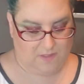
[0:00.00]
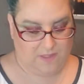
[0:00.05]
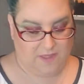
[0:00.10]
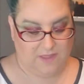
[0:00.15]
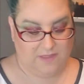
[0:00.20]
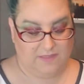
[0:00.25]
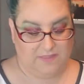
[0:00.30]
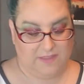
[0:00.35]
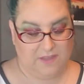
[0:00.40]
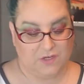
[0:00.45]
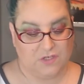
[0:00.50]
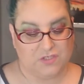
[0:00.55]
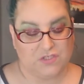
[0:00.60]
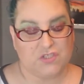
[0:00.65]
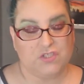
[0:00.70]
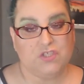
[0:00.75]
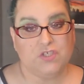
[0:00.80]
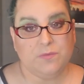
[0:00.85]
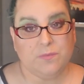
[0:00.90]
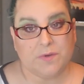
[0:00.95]
And they're
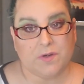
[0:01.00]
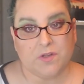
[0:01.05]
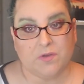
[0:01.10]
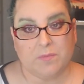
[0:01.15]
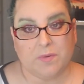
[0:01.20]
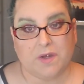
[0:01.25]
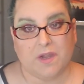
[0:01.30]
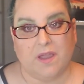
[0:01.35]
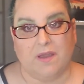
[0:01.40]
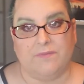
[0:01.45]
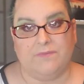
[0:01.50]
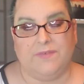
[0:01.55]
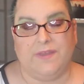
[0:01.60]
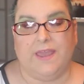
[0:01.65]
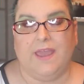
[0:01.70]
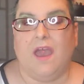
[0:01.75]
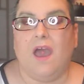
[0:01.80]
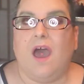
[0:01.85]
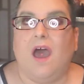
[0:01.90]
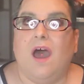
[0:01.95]
super duper
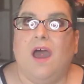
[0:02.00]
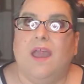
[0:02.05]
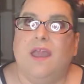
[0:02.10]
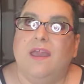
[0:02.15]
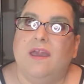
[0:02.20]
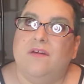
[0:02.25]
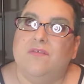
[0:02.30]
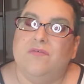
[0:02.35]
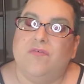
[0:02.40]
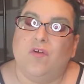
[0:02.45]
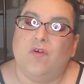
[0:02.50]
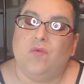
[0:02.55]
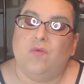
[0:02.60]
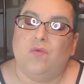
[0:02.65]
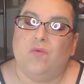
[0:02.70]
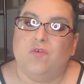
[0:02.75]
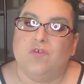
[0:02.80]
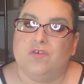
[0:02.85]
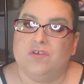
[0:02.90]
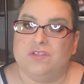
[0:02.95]
comfy. I have
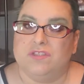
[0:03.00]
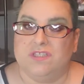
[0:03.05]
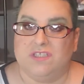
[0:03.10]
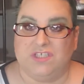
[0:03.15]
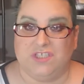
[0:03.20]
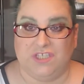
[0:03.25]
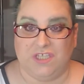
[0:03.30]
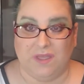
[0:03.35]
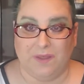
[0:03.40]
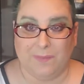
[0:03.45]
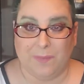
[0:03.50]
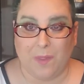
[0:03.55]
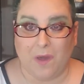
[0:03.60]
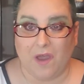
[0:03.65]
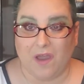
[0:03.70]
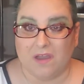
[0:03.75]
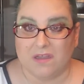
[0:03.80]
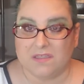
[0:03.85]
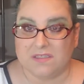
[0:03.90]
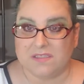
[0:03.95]
ordered the Cheek
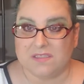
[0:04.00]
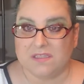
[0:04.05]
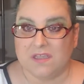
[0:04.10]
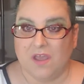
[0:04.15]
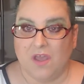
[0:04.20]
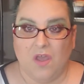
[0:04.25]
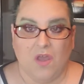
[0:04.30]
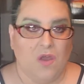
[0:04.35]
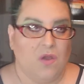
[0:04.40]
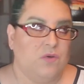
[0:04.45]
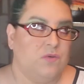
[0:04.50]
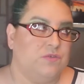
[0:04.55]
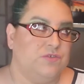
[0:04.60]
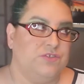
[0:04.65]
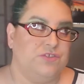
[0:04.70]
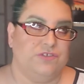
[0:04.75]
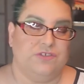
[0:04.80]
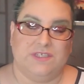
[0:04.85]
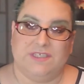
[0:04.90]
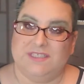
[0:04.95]
Boss
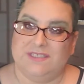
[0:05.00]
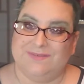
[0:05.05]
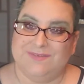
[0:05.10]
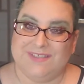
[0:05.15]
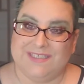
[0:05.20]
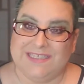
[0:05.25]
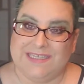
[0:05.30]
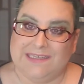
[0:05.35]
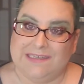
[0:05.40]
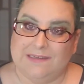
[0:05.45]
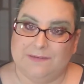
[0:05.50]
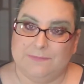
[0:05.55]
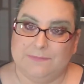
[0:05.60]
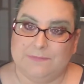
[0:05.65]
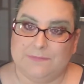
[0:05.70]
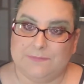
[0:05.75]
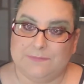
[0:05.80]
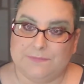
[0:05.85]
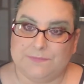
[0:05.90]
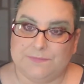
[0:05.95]
which you guys have seen.